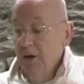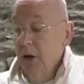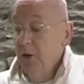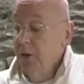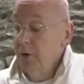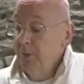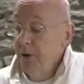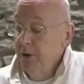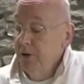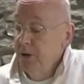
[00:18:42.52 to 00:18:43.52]
And now there
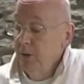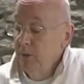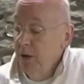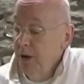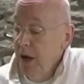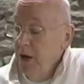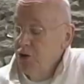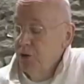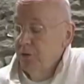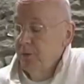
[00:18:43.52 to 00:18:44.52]
appeared to him an
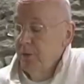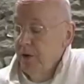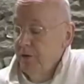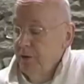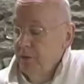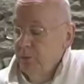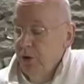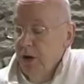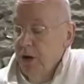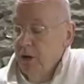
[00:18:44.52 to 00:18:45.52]
angel from heaven,
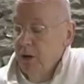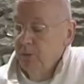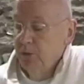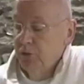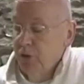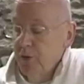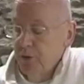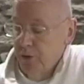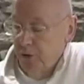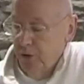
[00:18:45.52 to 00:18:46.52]
bringing him
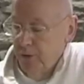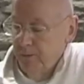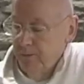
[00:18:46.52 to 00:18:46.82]
strength.